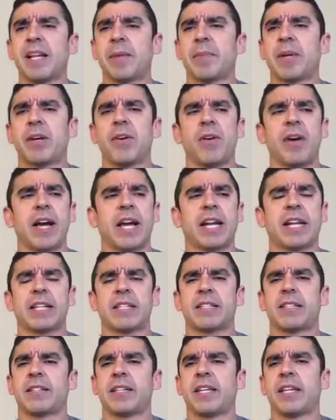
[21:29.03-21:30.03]
let me go ahead
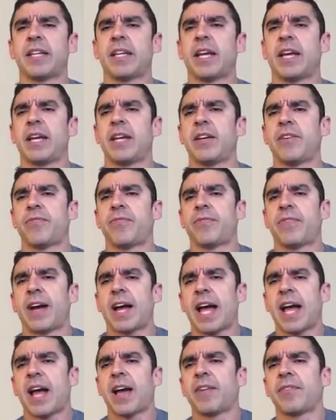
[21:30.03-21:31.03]
and see if
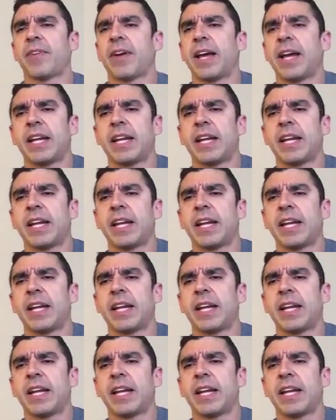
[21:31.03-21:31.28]
I have